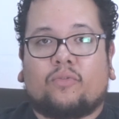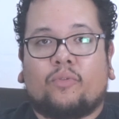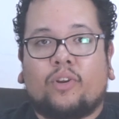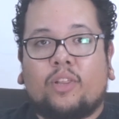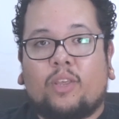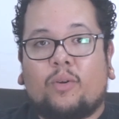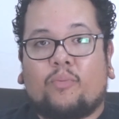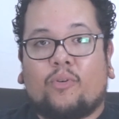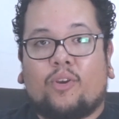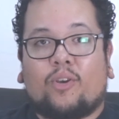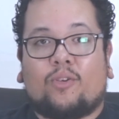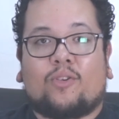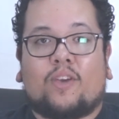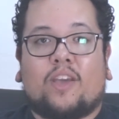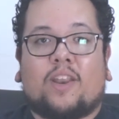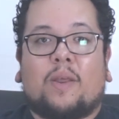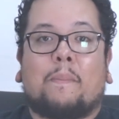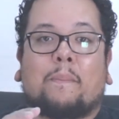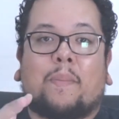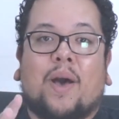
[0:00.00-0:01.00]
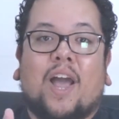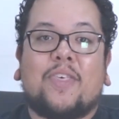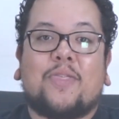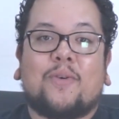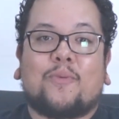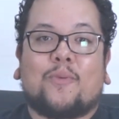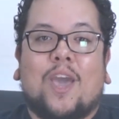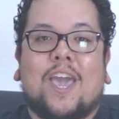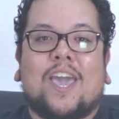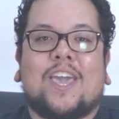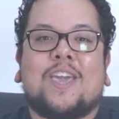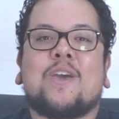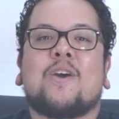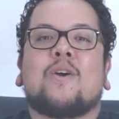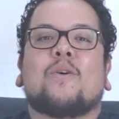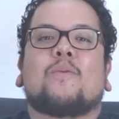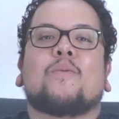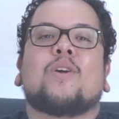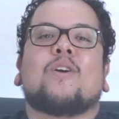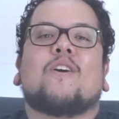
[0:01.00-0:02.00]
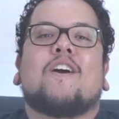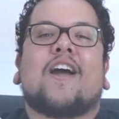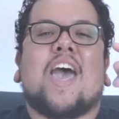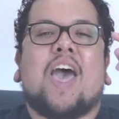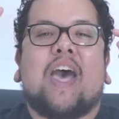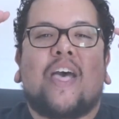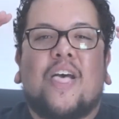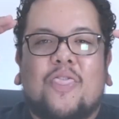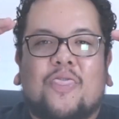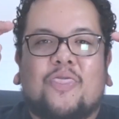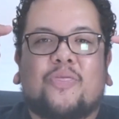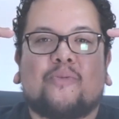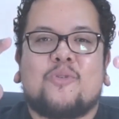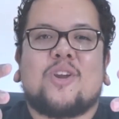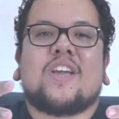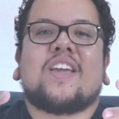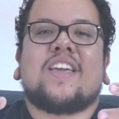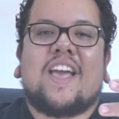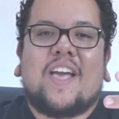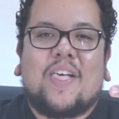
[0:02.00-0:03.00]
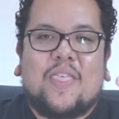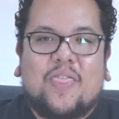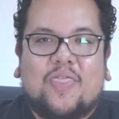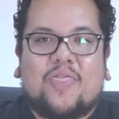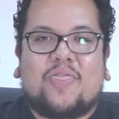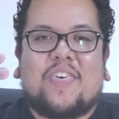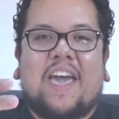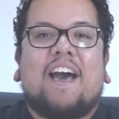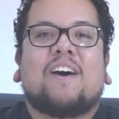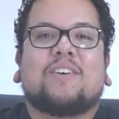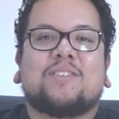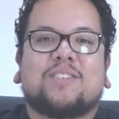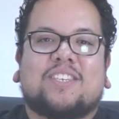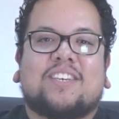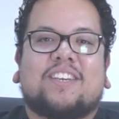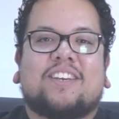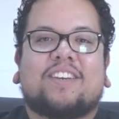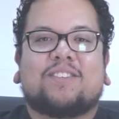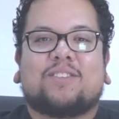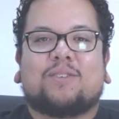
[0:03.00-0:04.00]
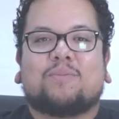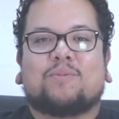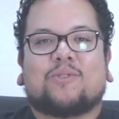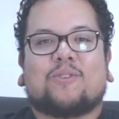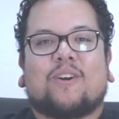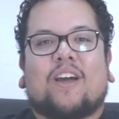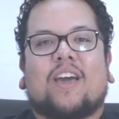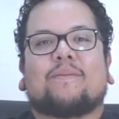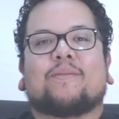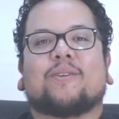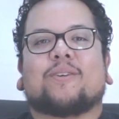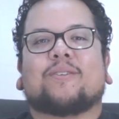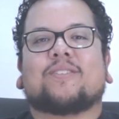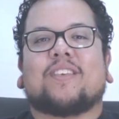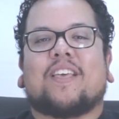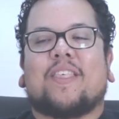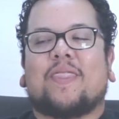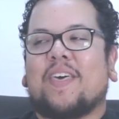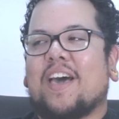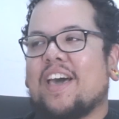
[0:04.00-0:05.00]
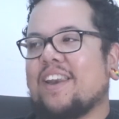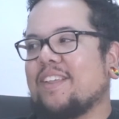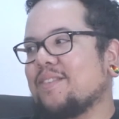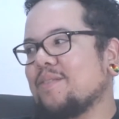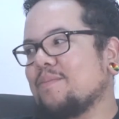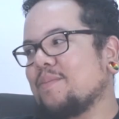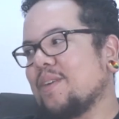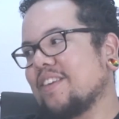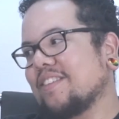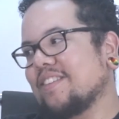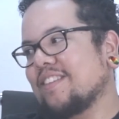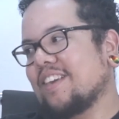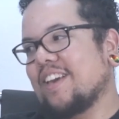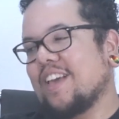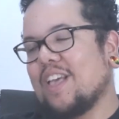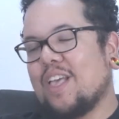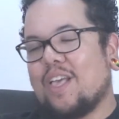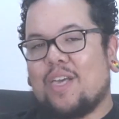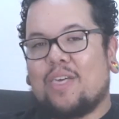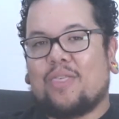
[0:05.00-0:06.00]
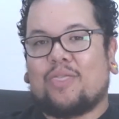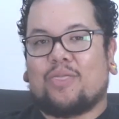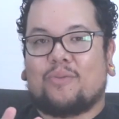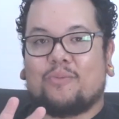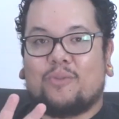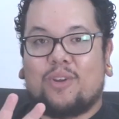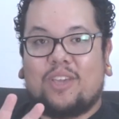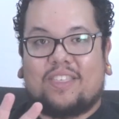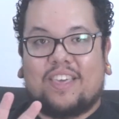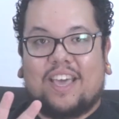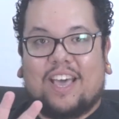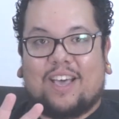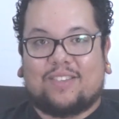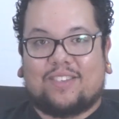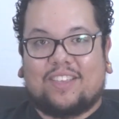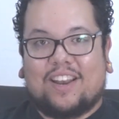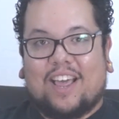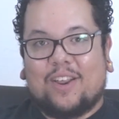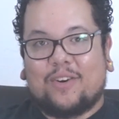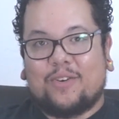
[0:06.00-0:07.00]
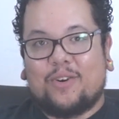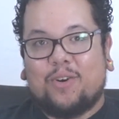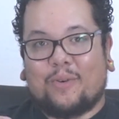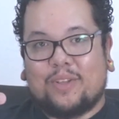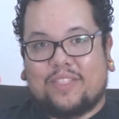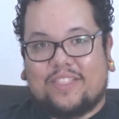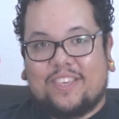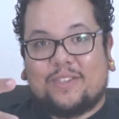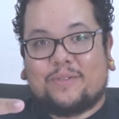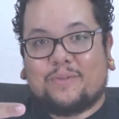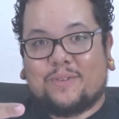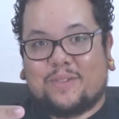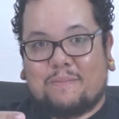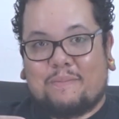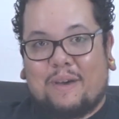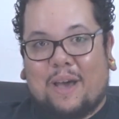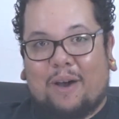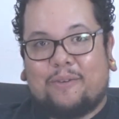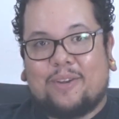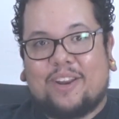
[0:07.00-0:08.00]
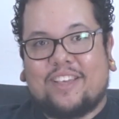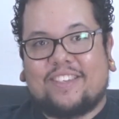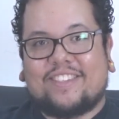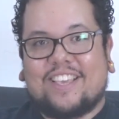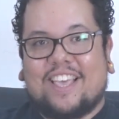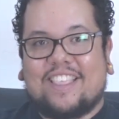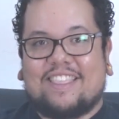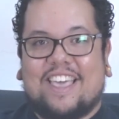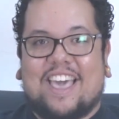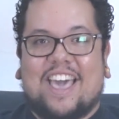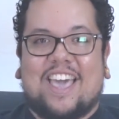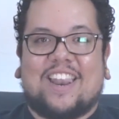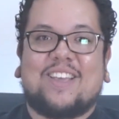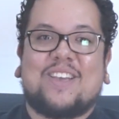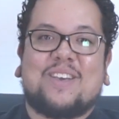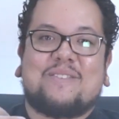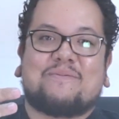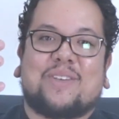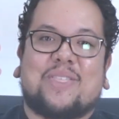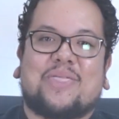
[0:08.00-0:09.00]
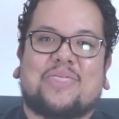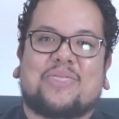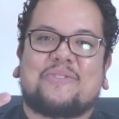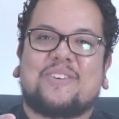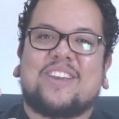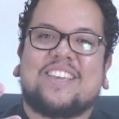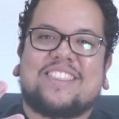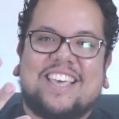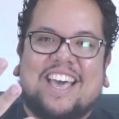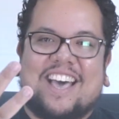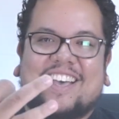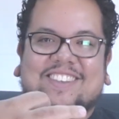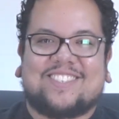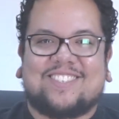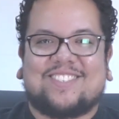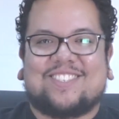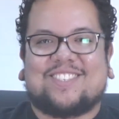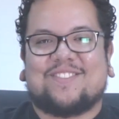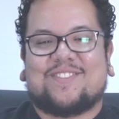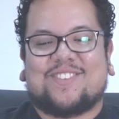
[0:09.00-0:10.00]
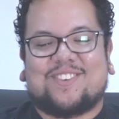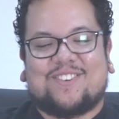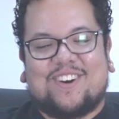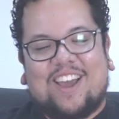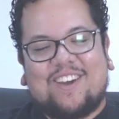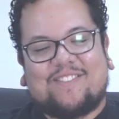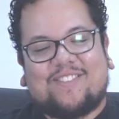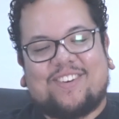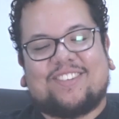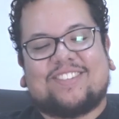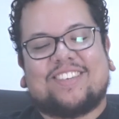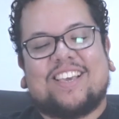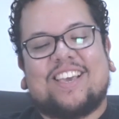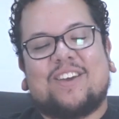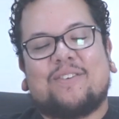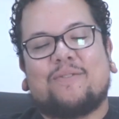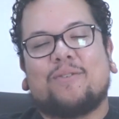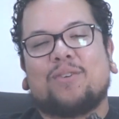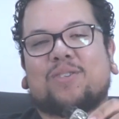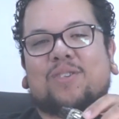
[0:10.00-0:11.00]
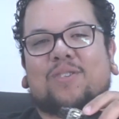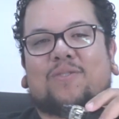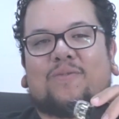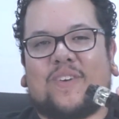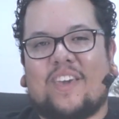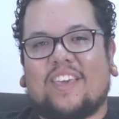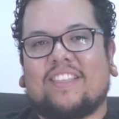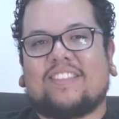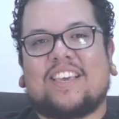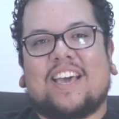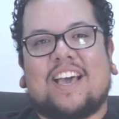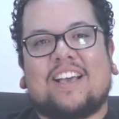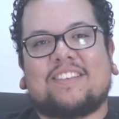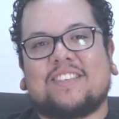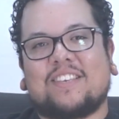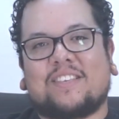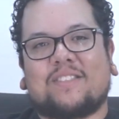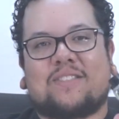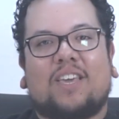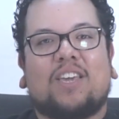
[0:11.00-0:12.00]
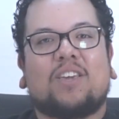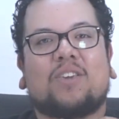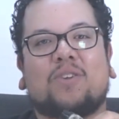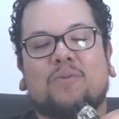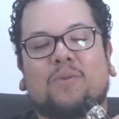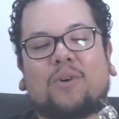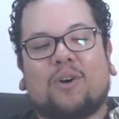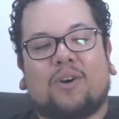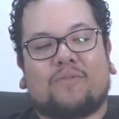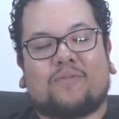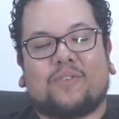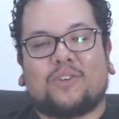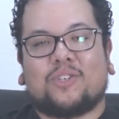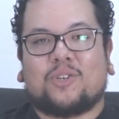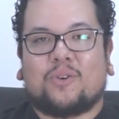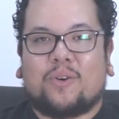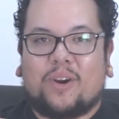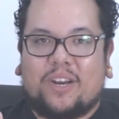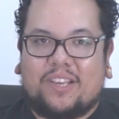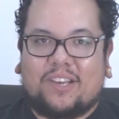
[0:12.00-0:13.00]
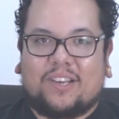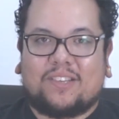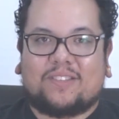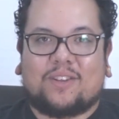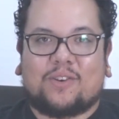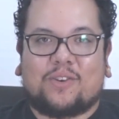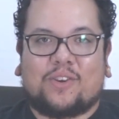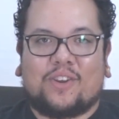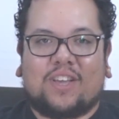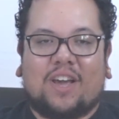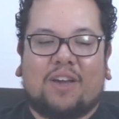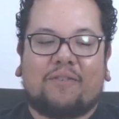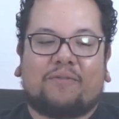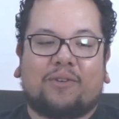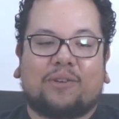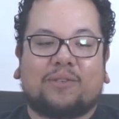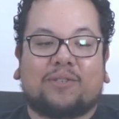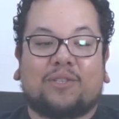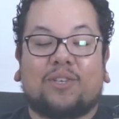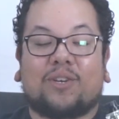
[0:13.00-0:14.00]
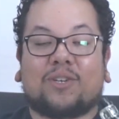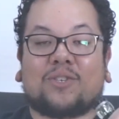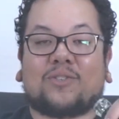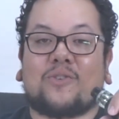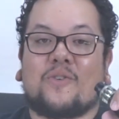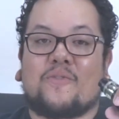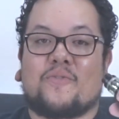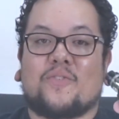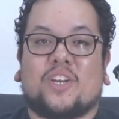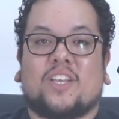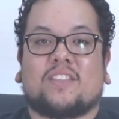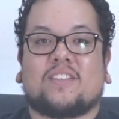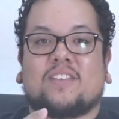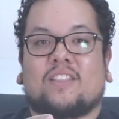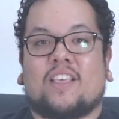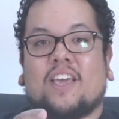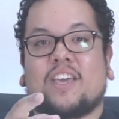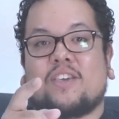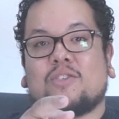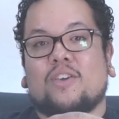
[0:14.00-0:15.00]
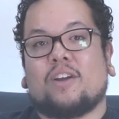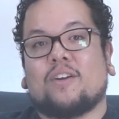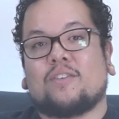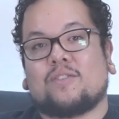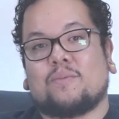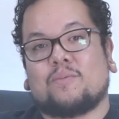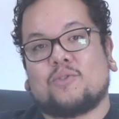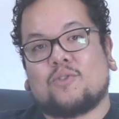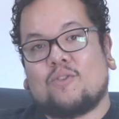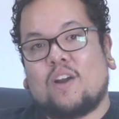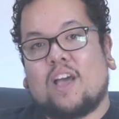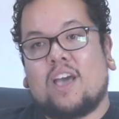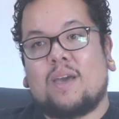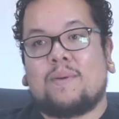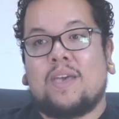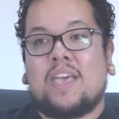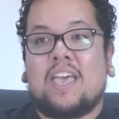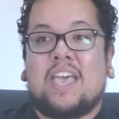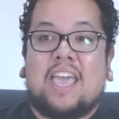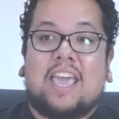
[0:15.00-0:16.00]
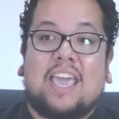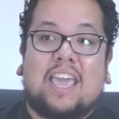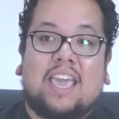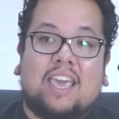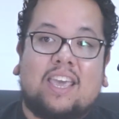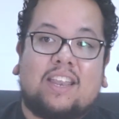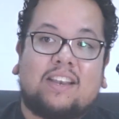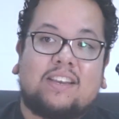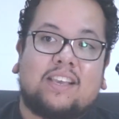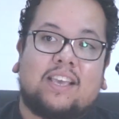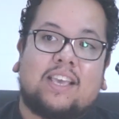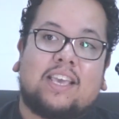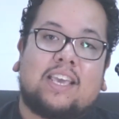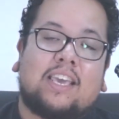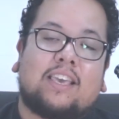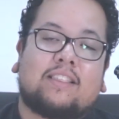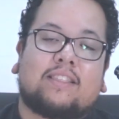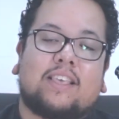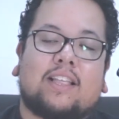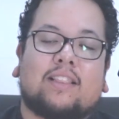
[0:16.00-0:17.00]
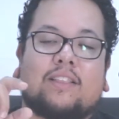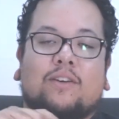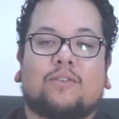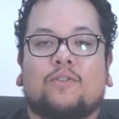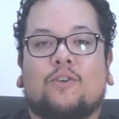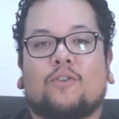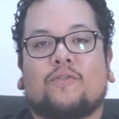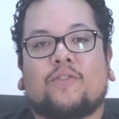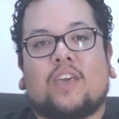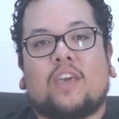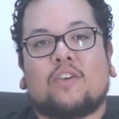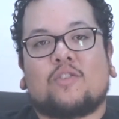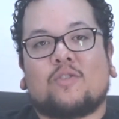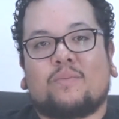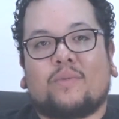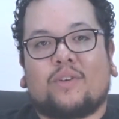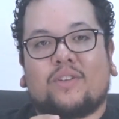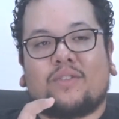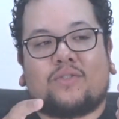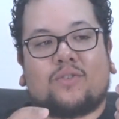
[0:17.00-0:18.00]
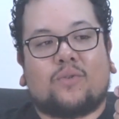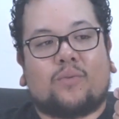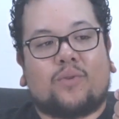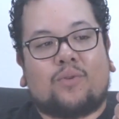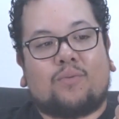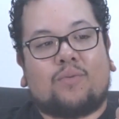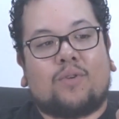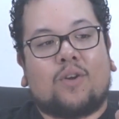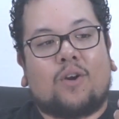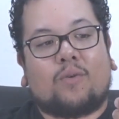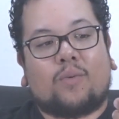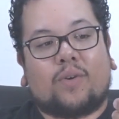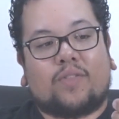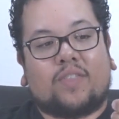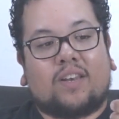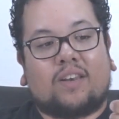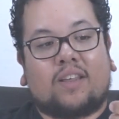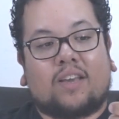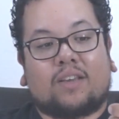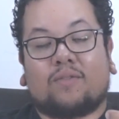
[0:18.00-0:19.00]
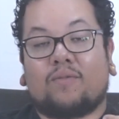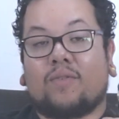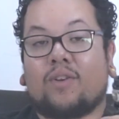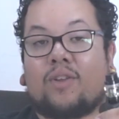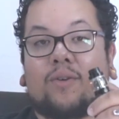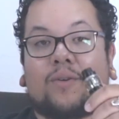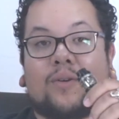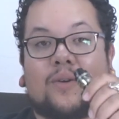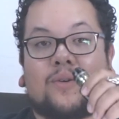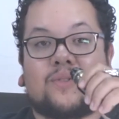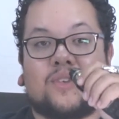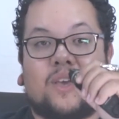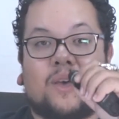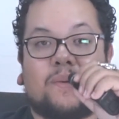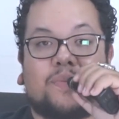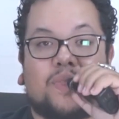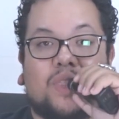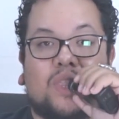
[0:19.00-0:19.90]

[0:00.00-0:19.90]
Really appreciate it. By the way, we are at 3,000 subscribers. That is amazing. 3,000. I don't know what this was about when I said that, but 3,000 subscribers, which is fantastic. Thank you all for joining us on Good Guy First Looks. Don't forget to like, share, and subscribe, and hit that little notification button so you know when the next video goes up.